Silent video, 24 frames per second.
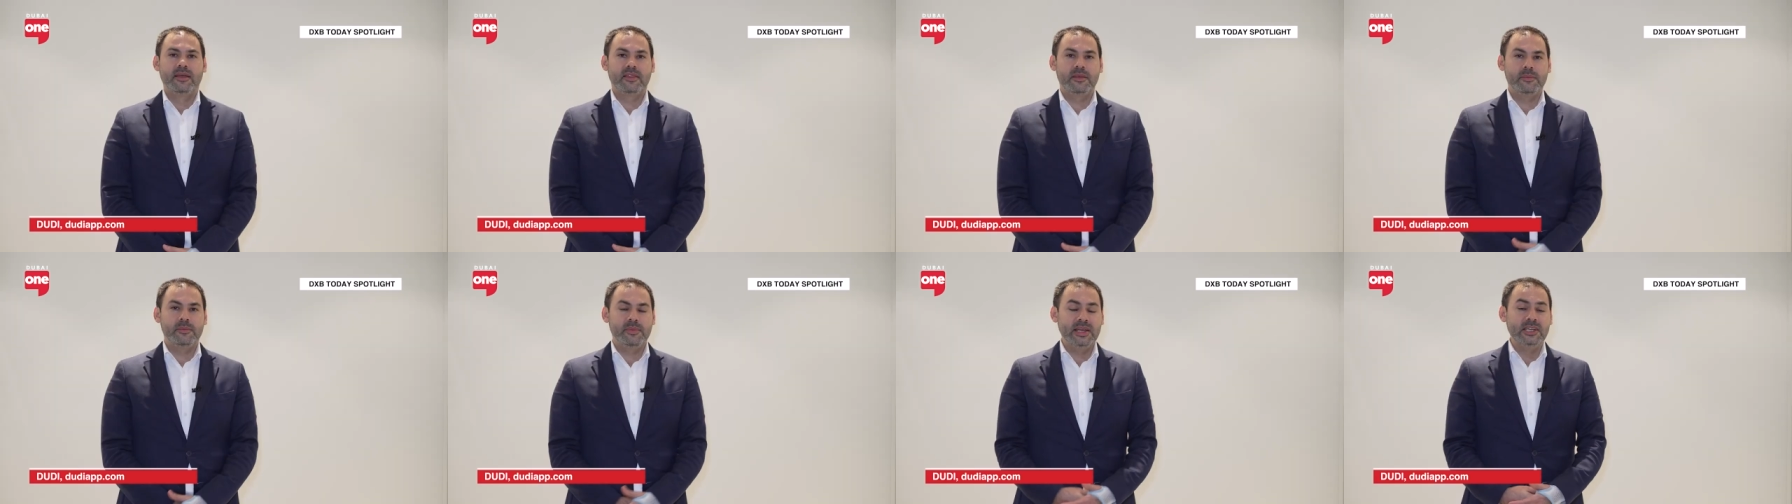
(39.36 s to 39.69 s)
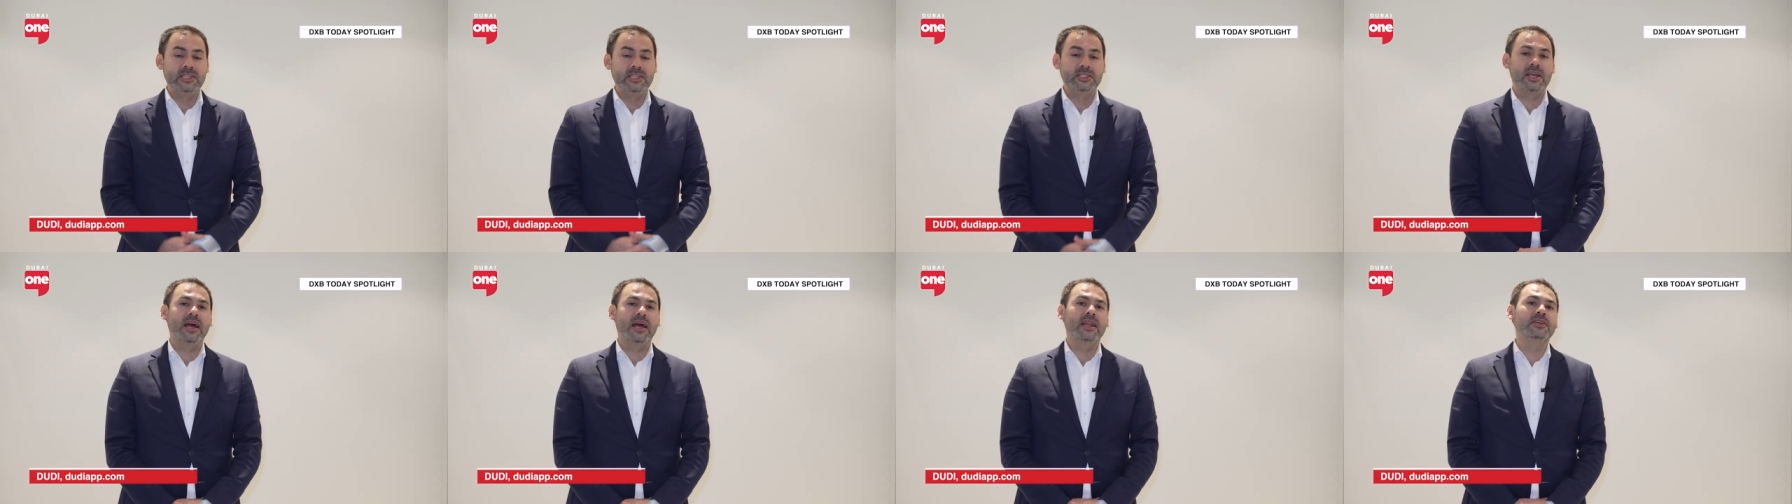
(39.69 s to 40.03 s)
The
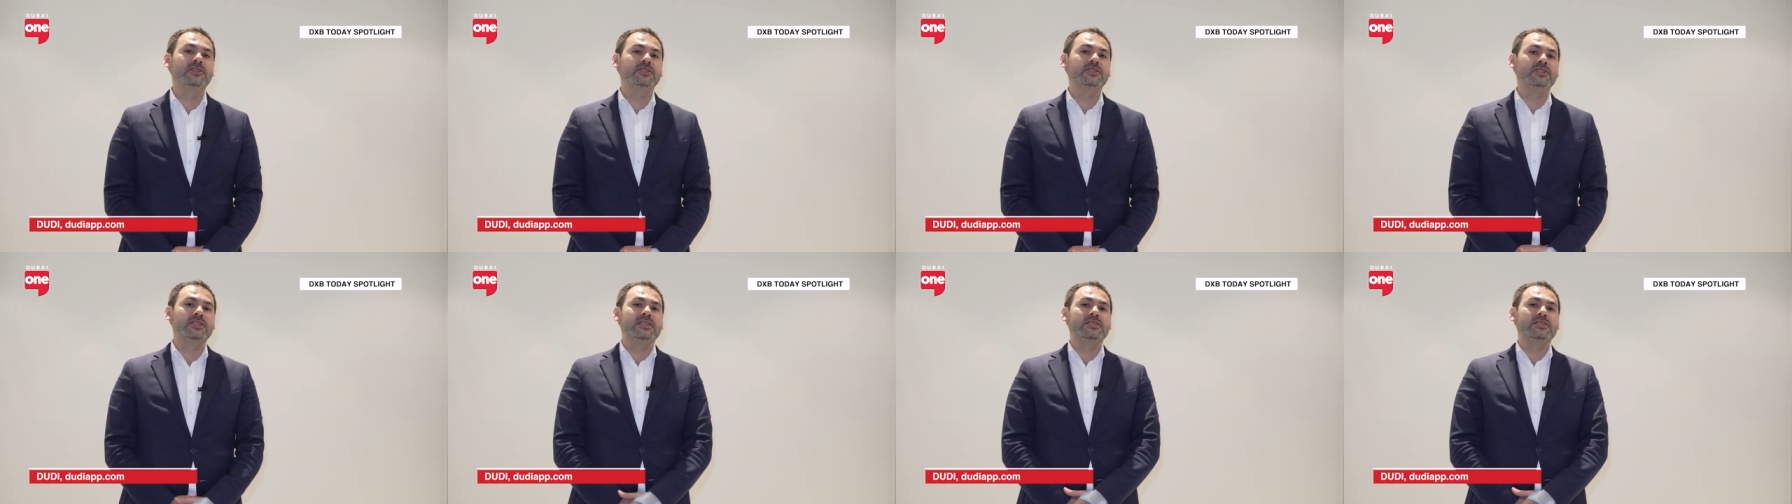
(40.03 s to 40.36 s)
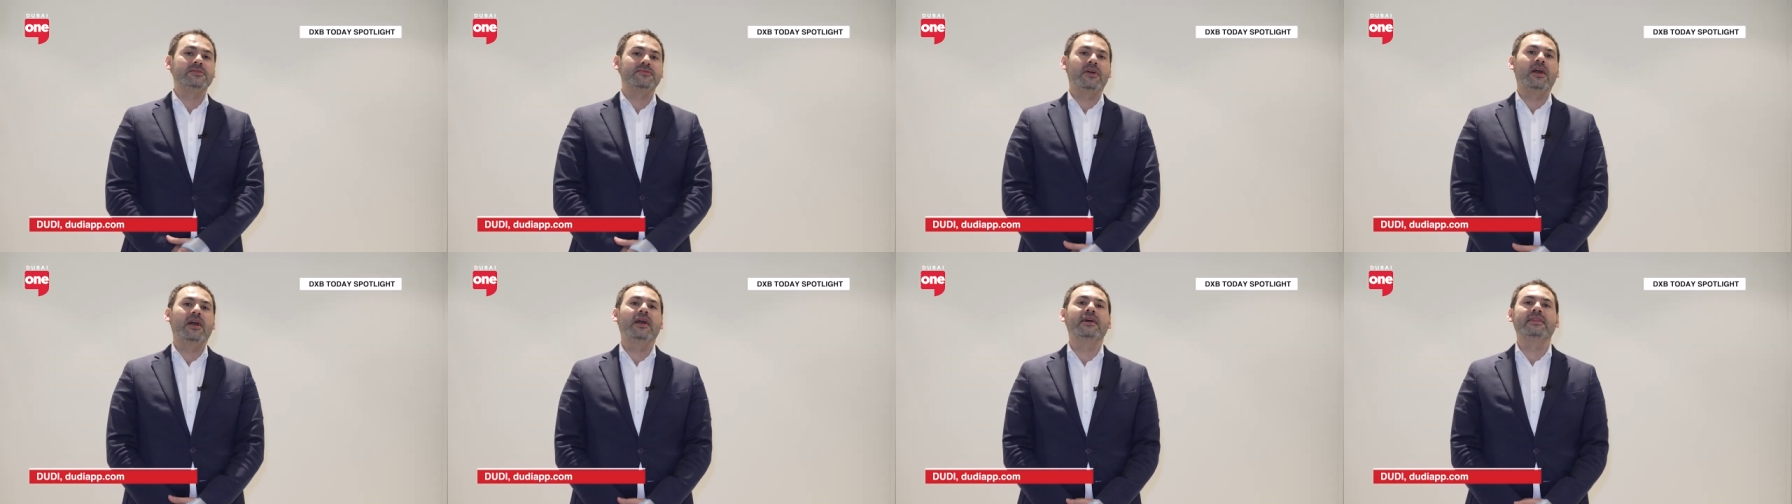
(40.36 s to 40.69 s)
main challenge is
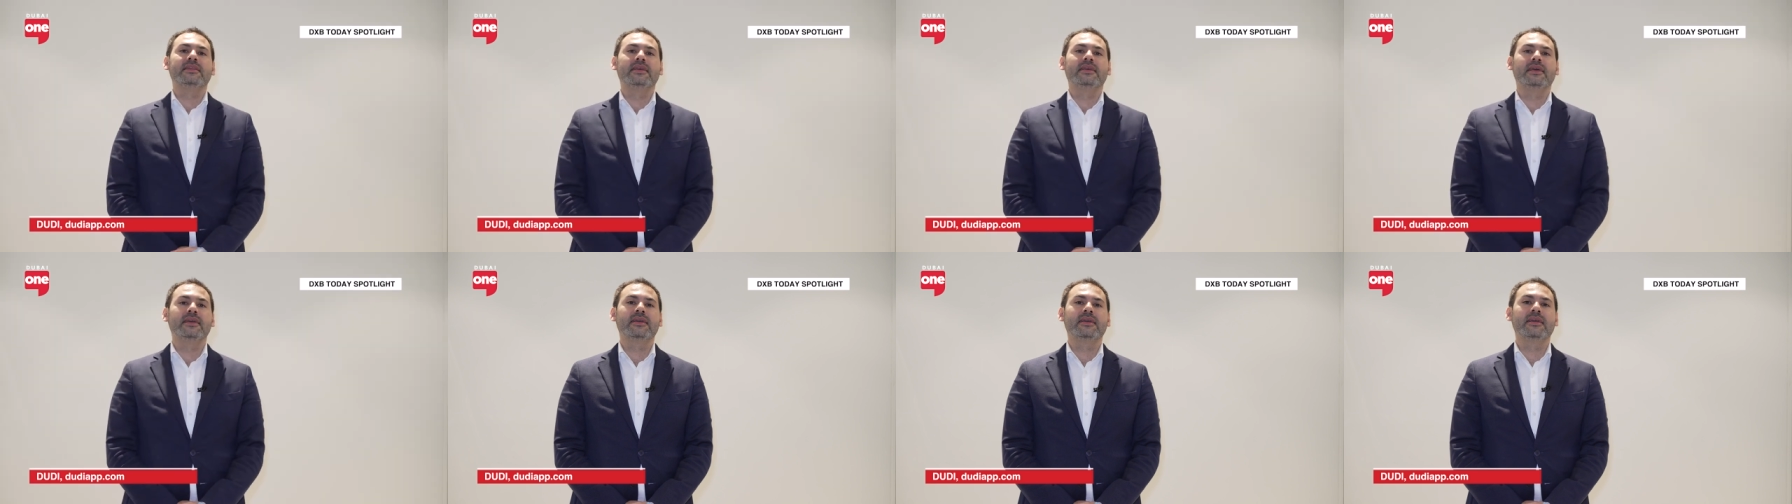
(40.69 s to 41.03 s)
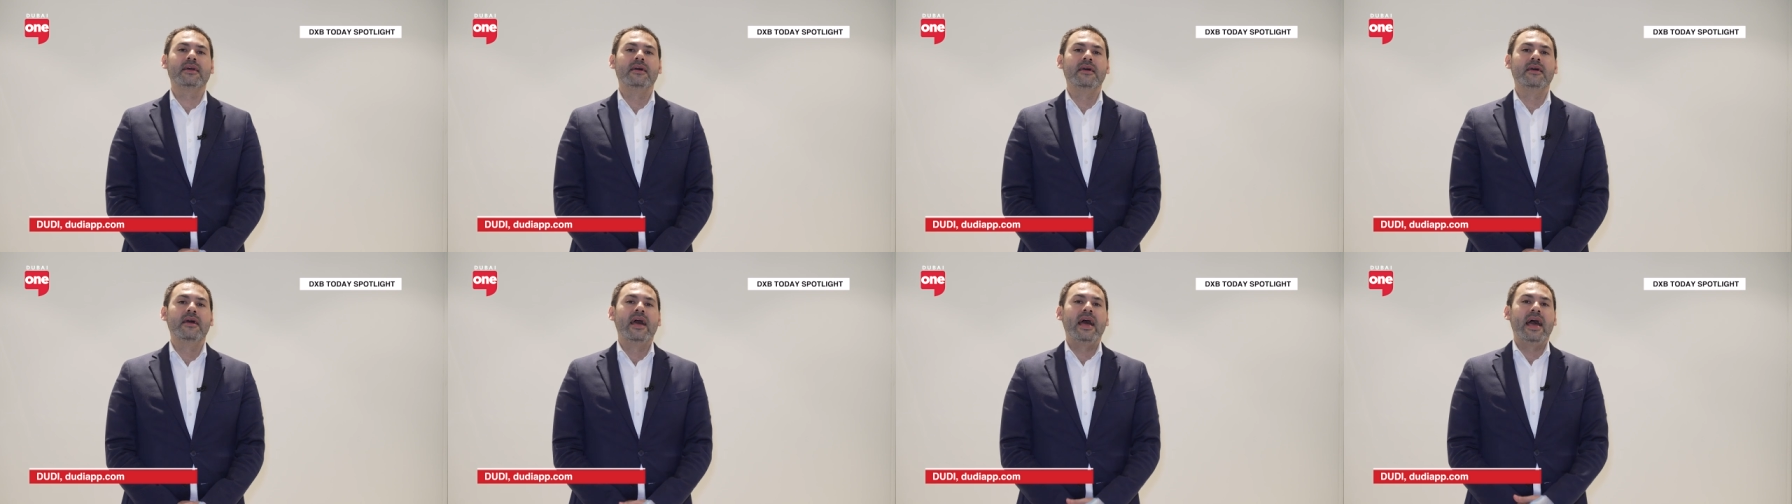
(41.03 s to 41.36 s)
finding
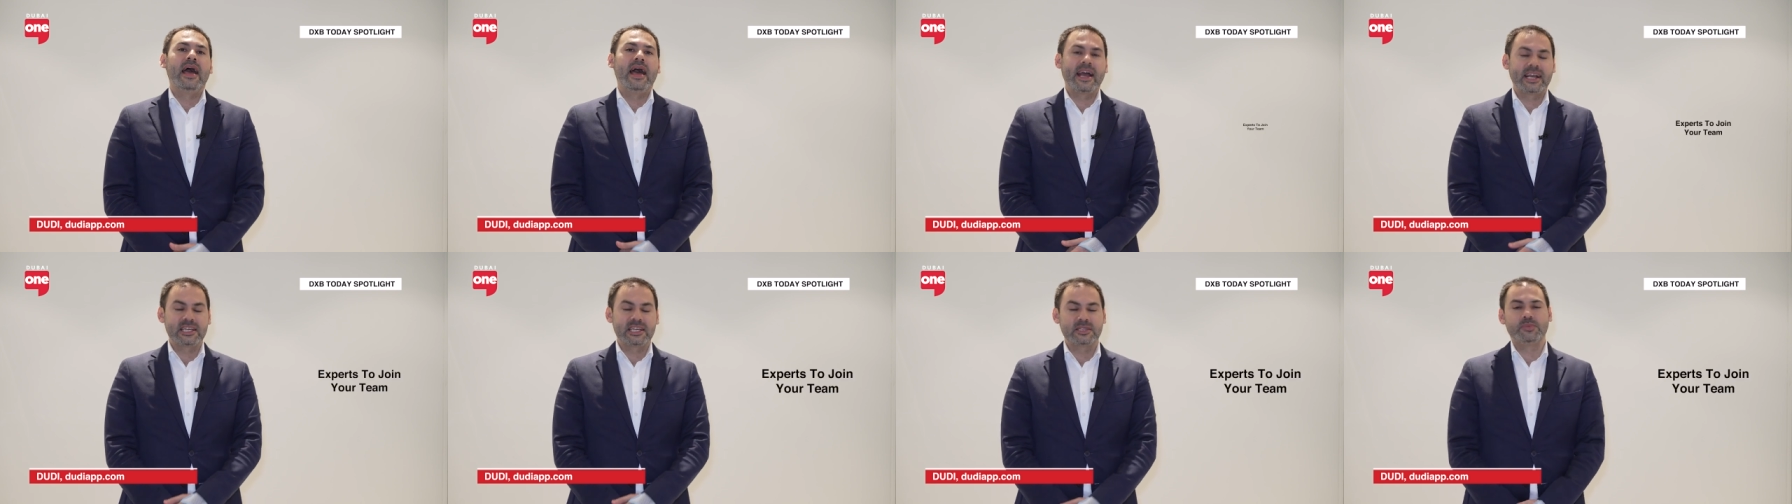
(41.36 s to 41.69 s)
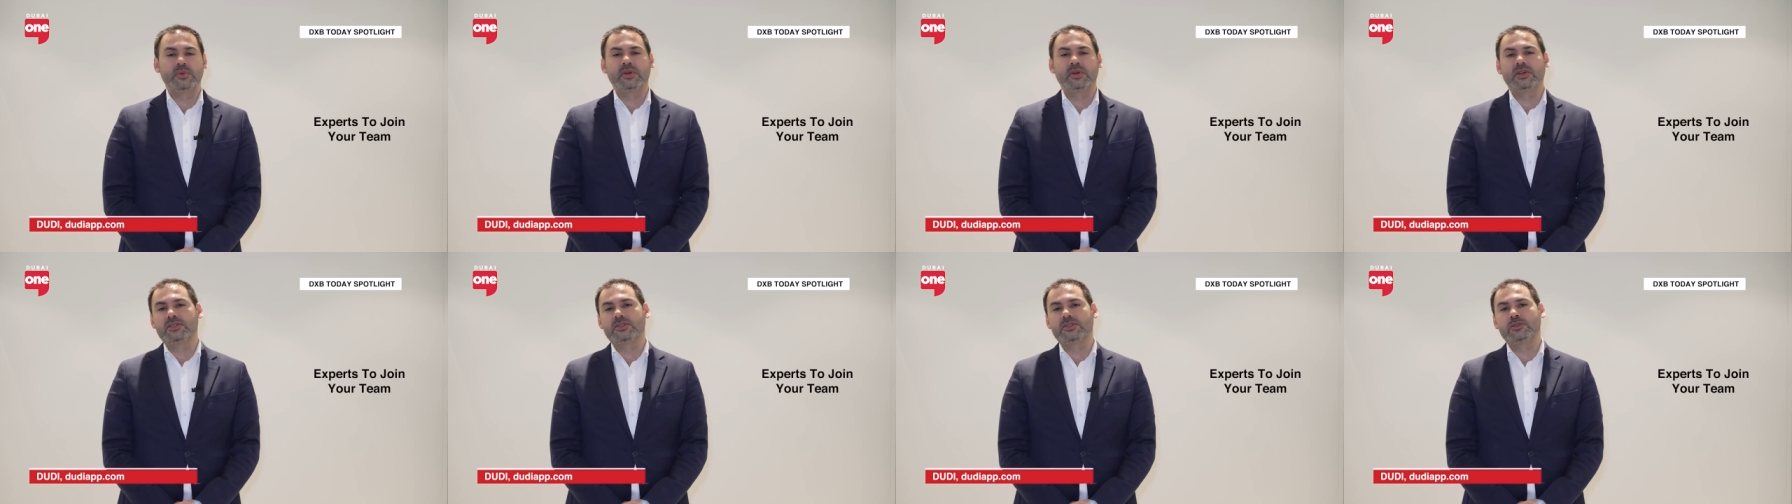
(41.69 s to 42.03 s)

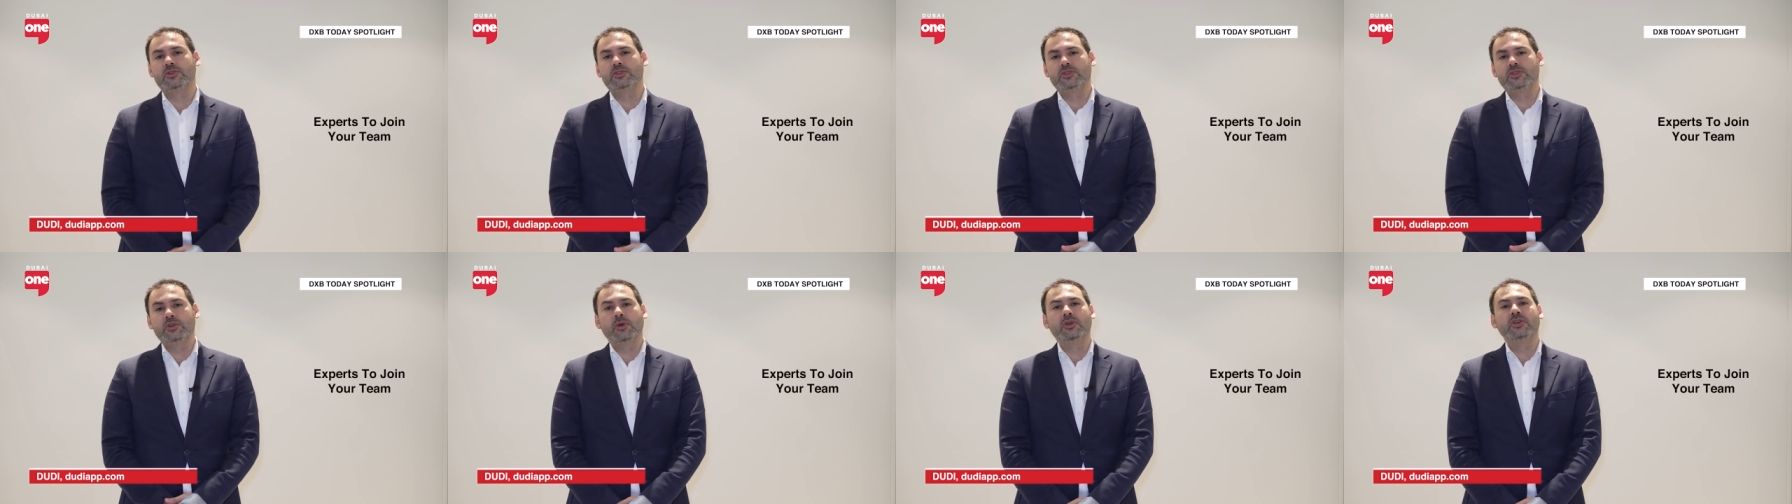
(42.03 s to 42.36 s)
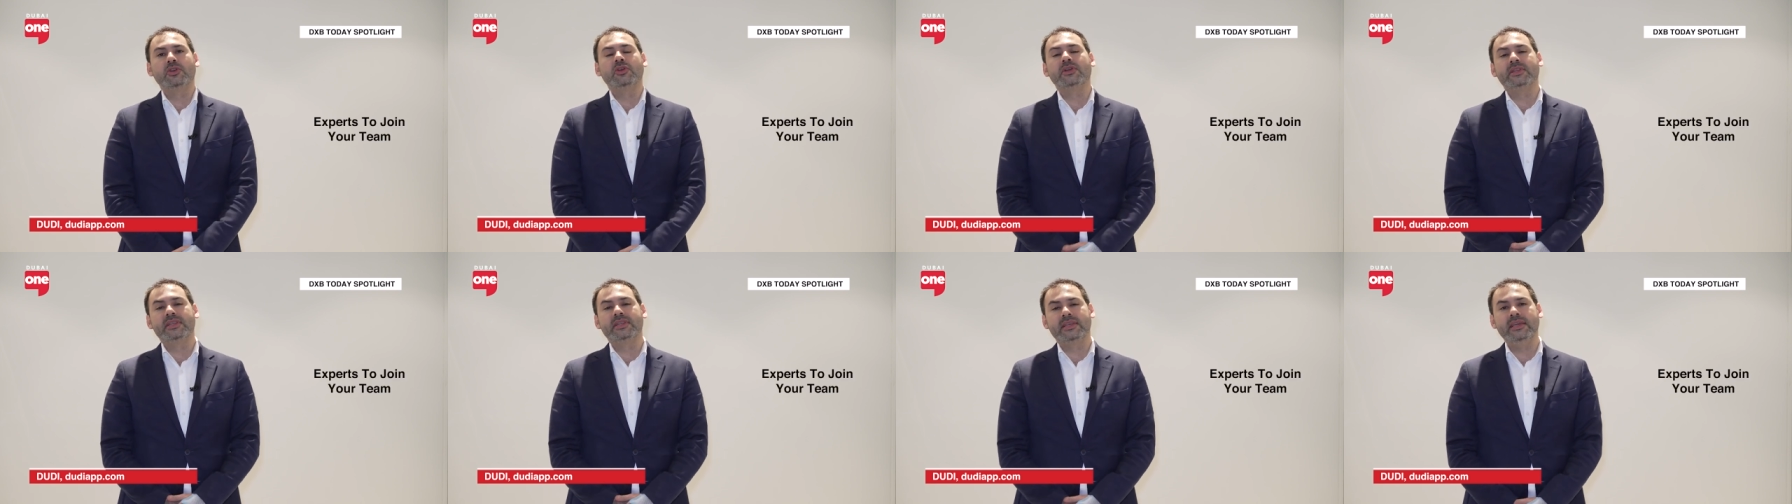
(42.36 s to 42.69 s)
experts to join
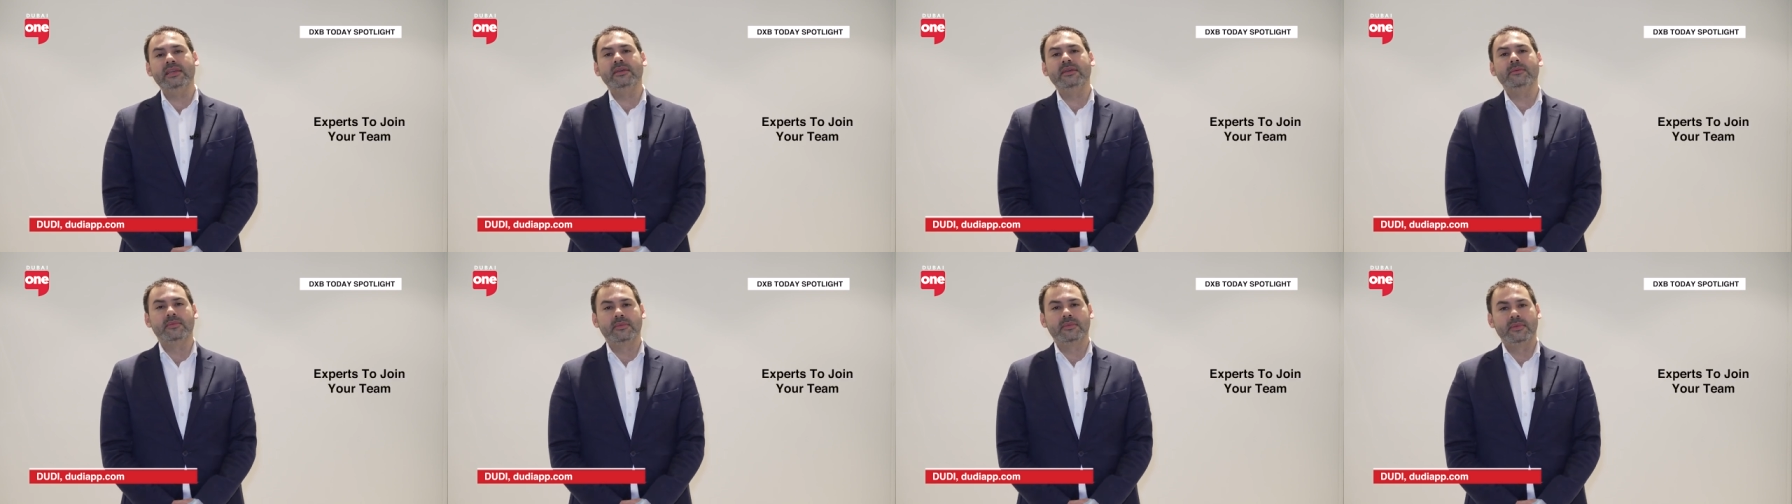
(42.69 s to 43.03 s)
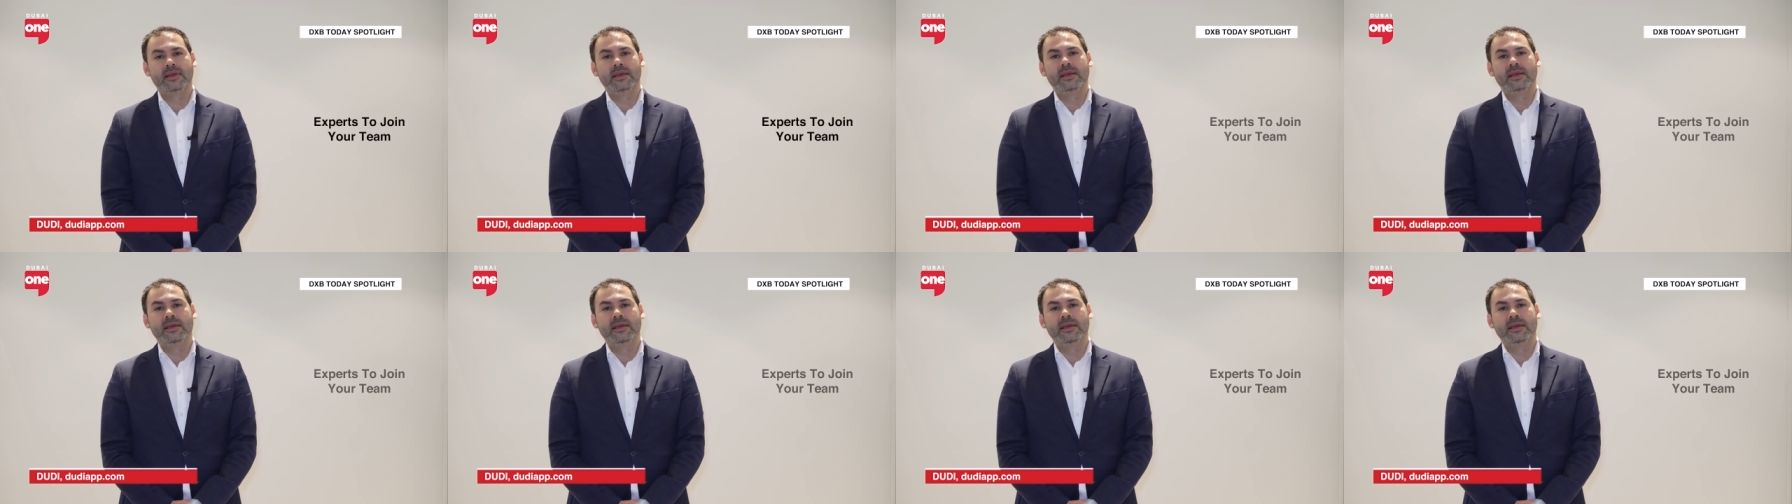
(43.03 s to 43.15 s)
your team